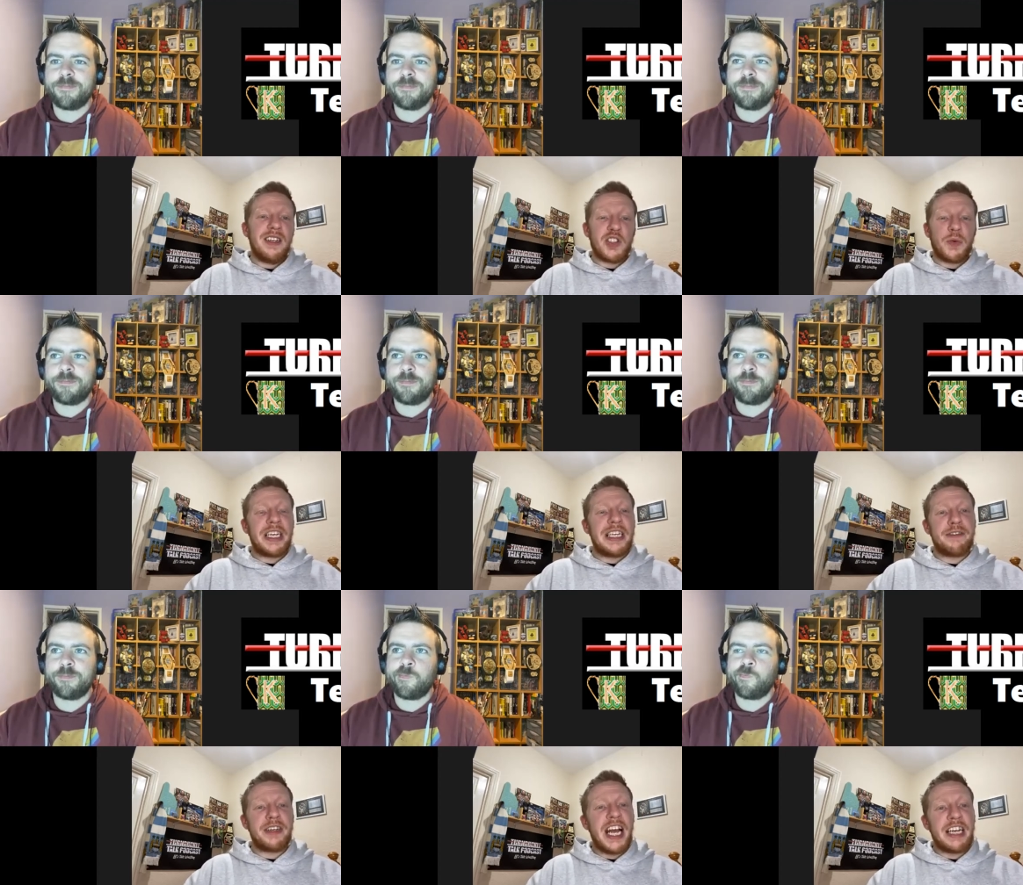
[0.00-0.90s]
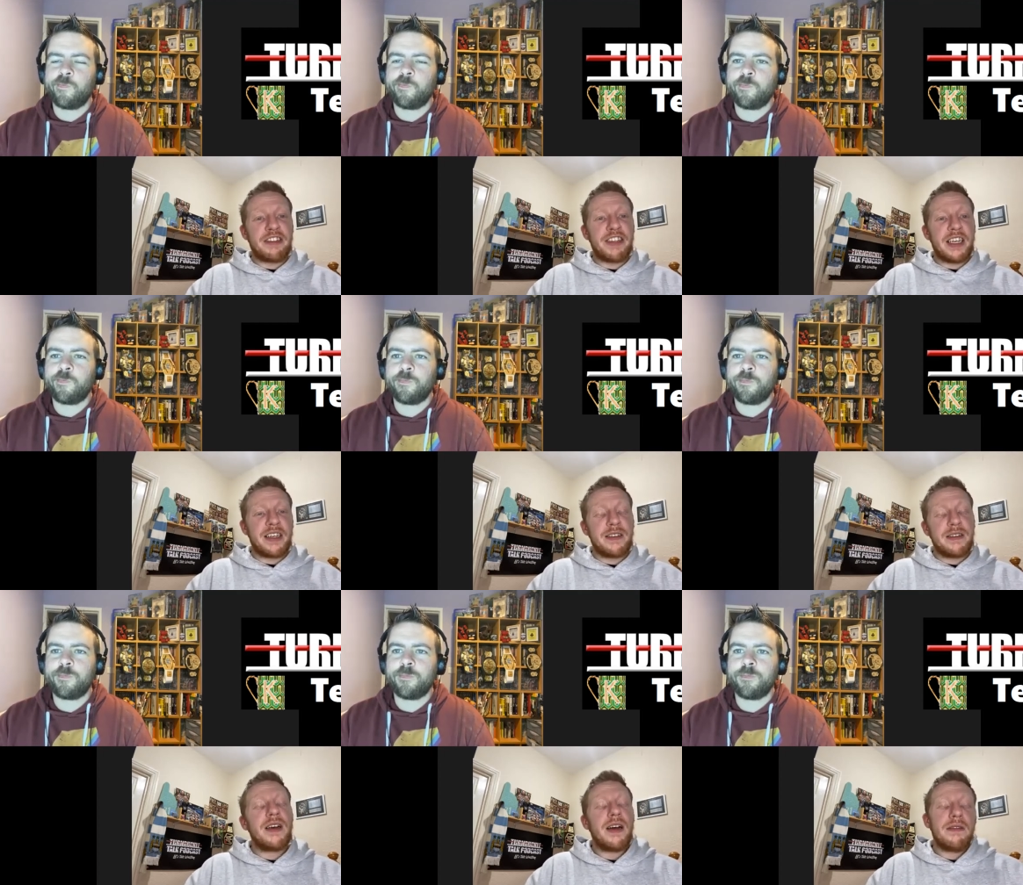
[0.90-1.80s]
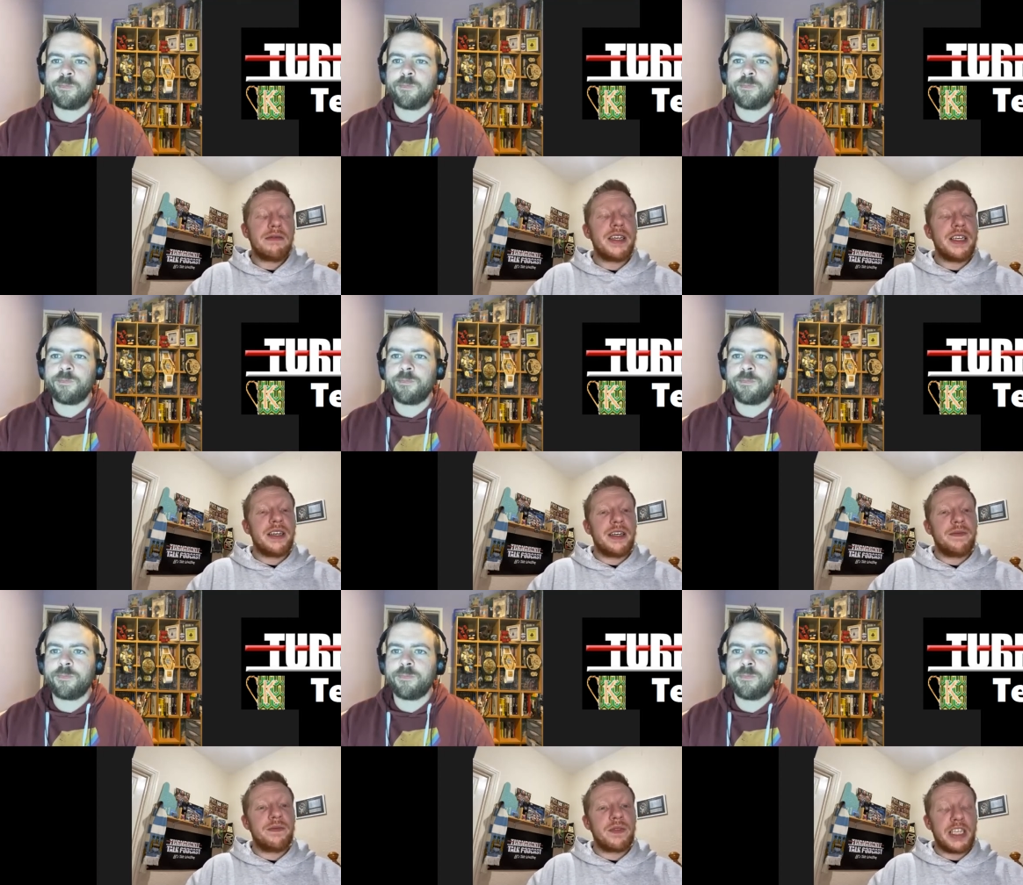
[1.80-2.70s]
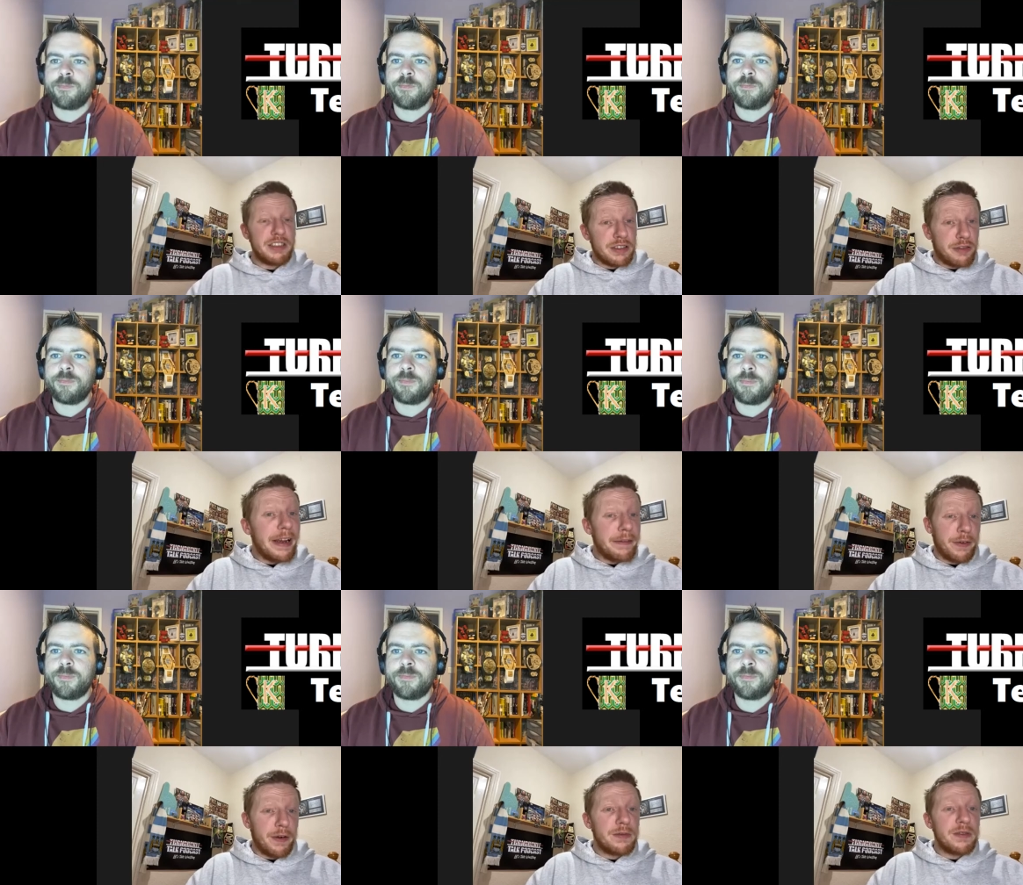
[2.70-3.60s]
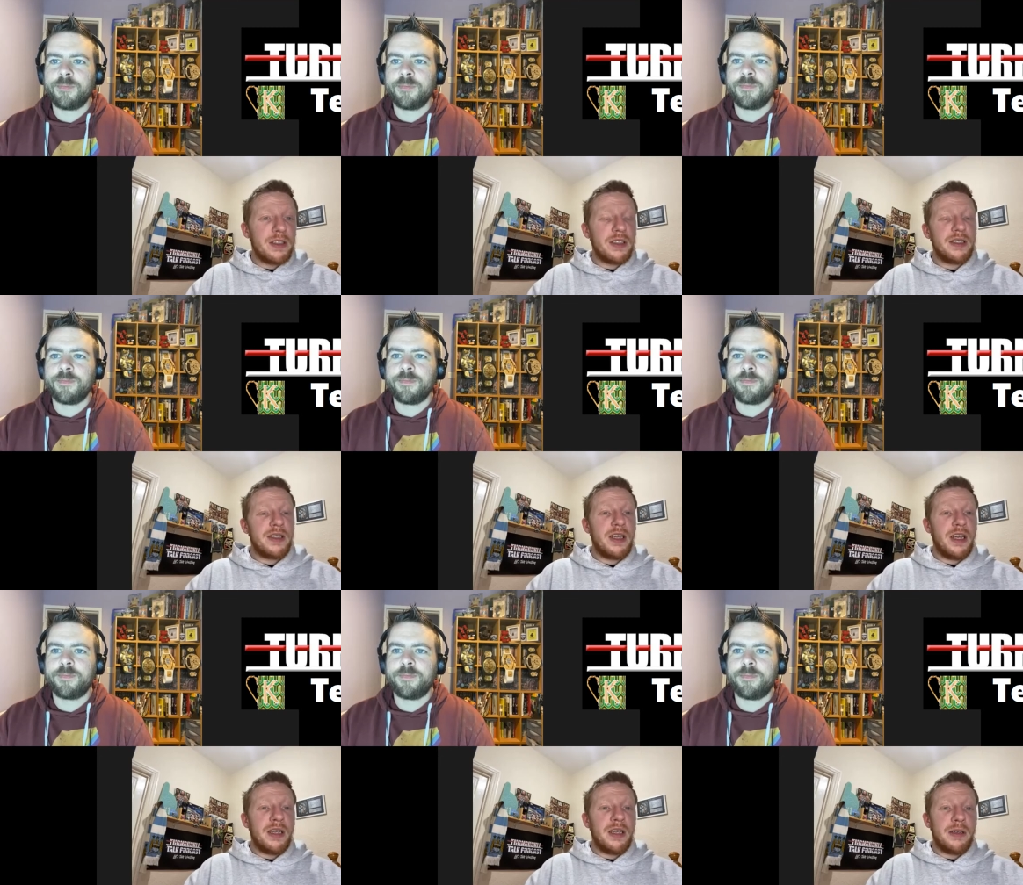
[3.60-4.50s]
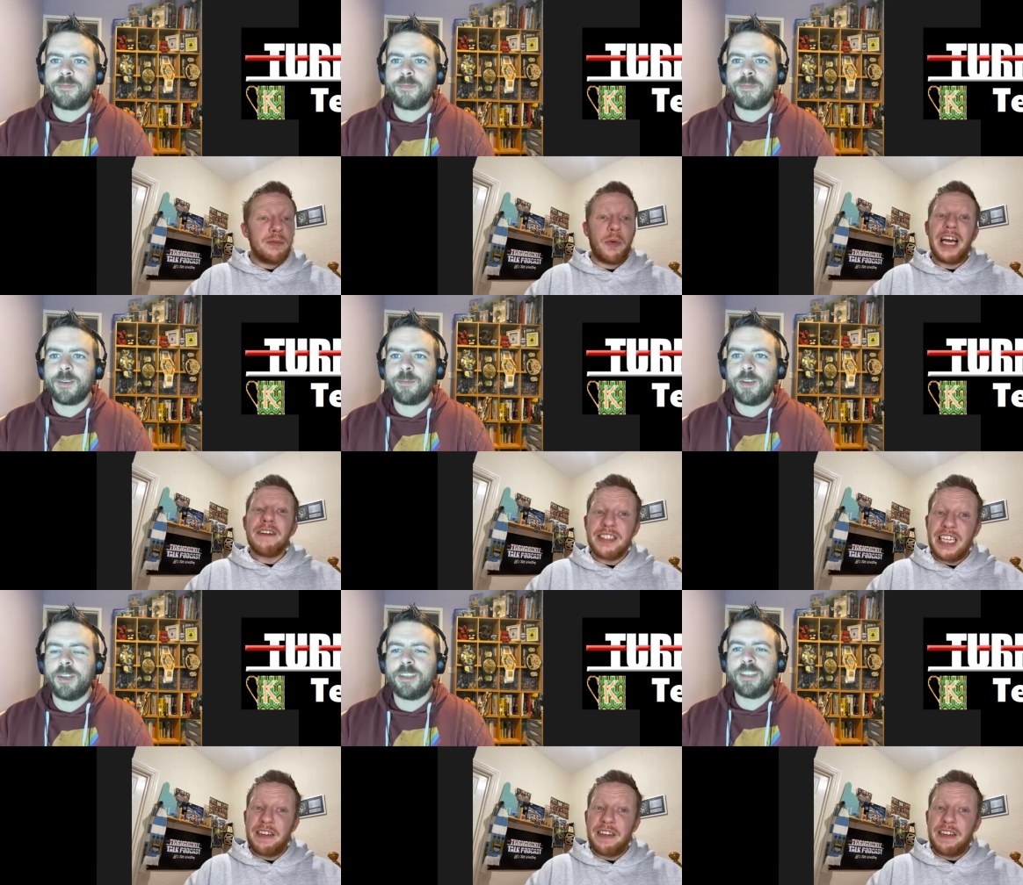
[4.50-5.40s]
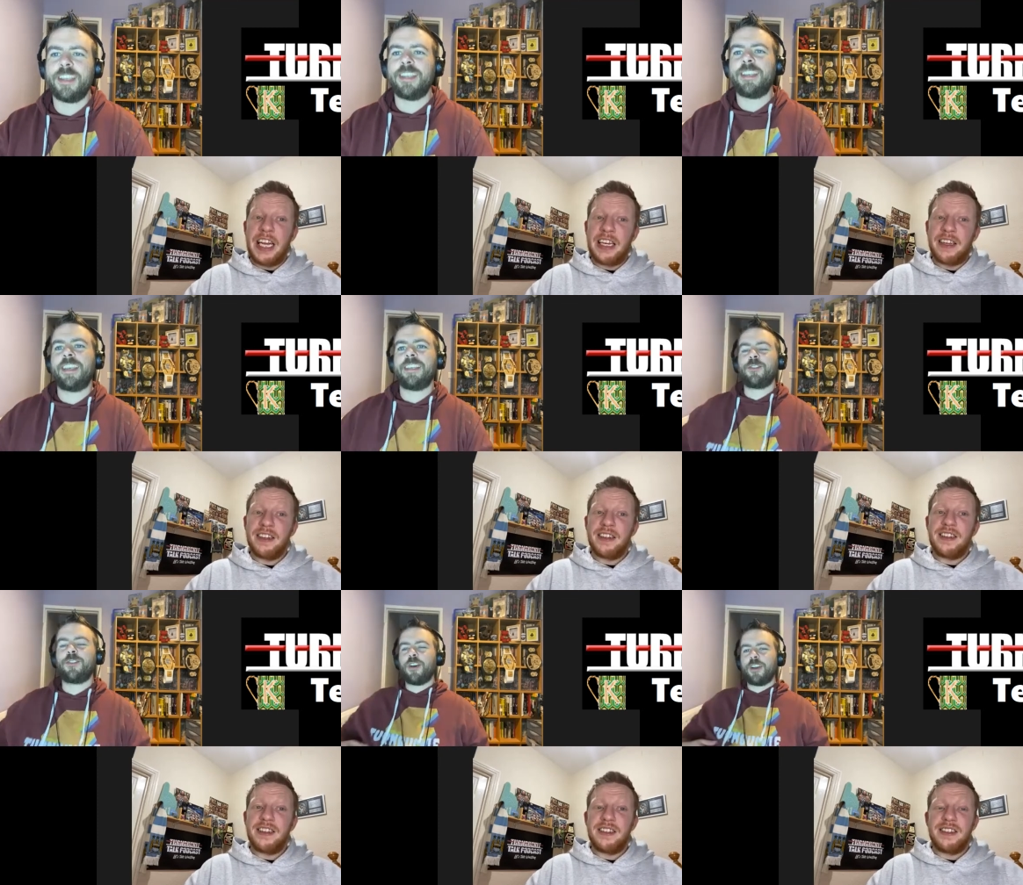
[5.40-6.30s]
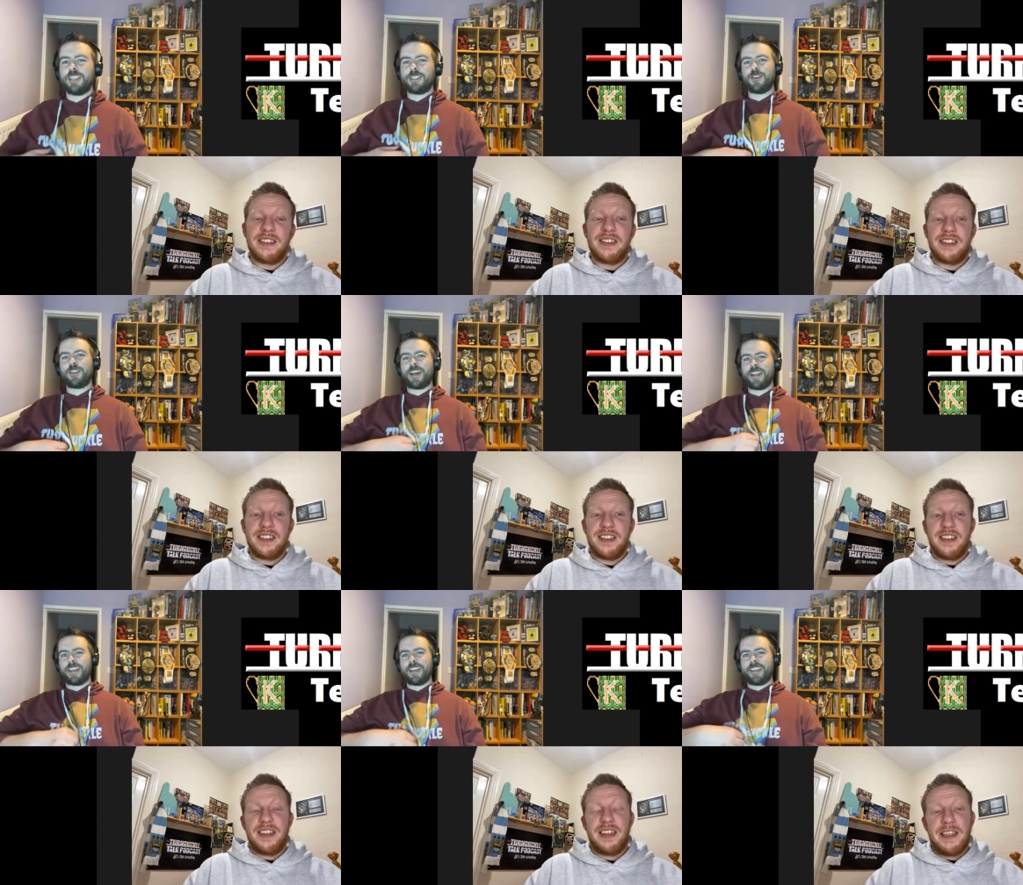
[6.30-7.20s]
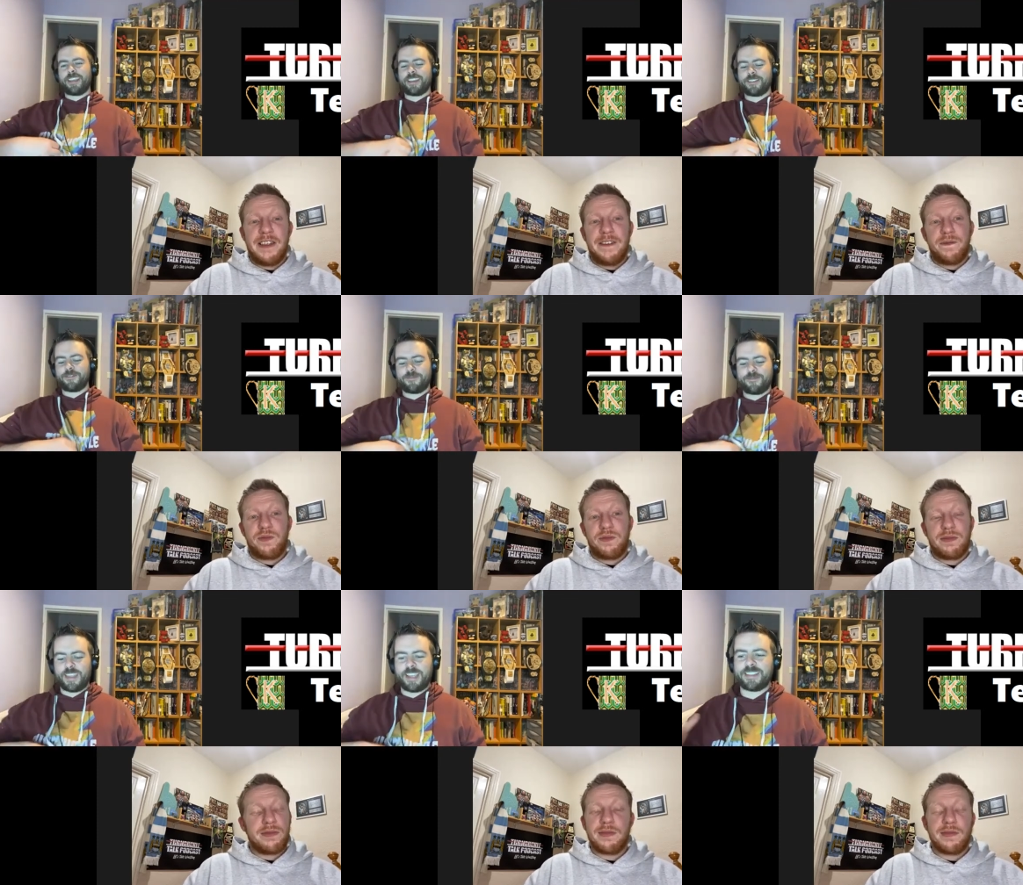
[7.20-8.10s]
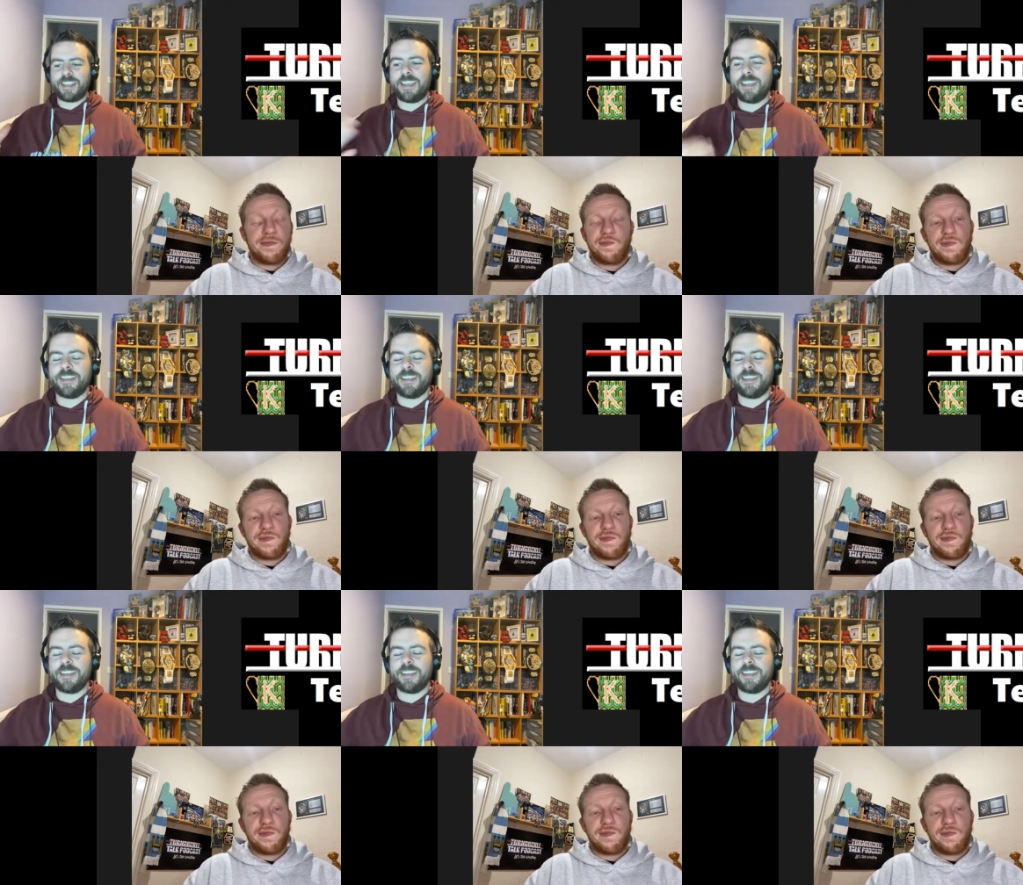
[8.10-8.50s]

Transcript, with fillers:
Speaker 1: So when I give her an egg, she's like, oh, thank you. And she's grateful. But when I receive an egg.
Speaker 2: it's, not, it's not that like excite,